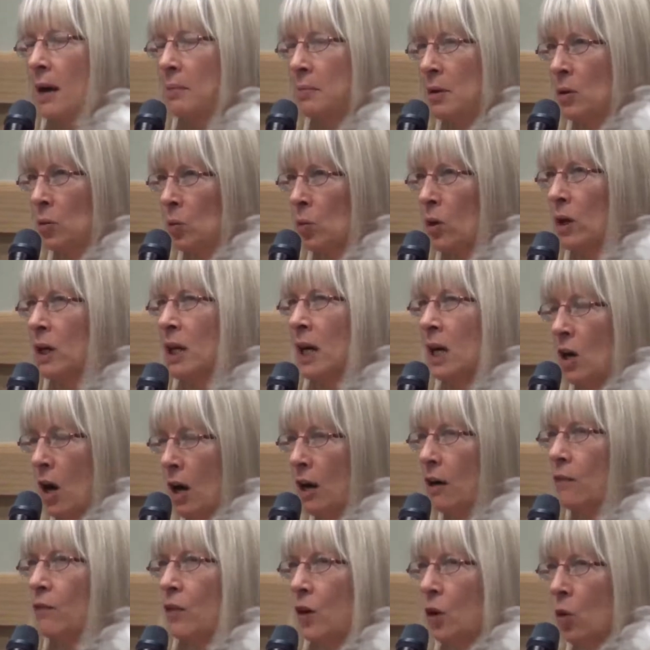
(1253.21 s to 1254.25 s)
I had been working
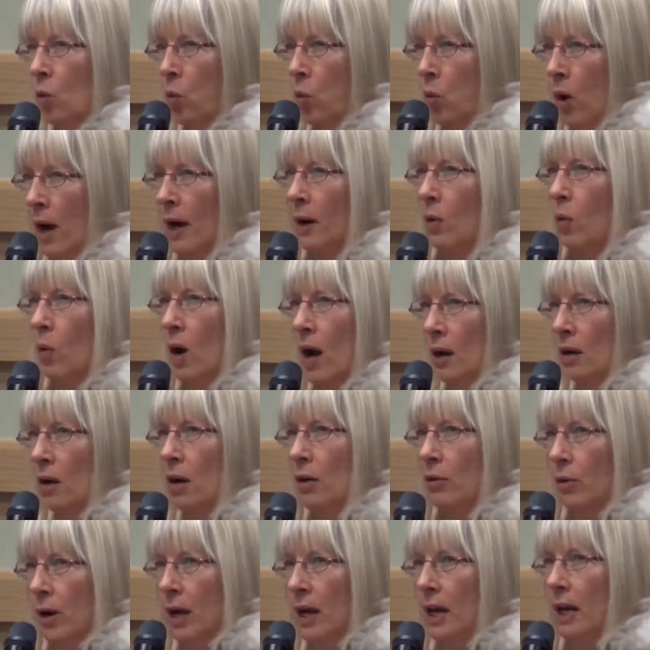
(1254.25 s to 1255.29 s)
on it for quite a while
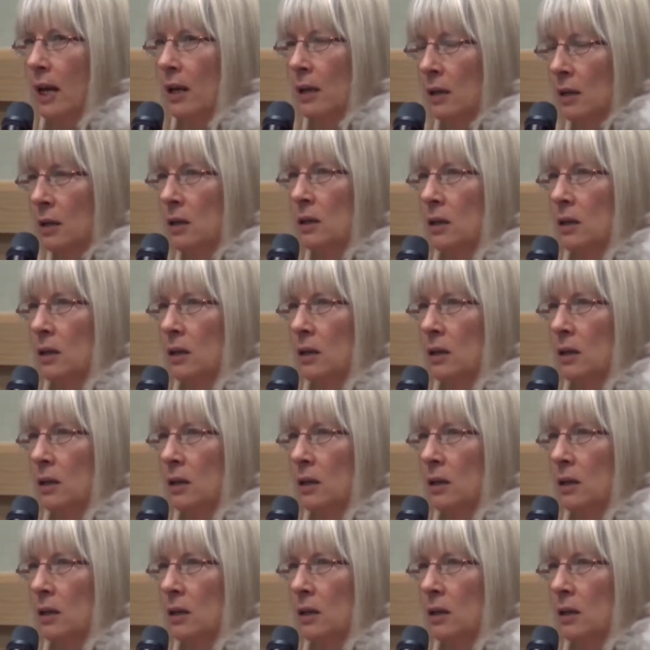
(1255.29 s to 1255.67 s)
already.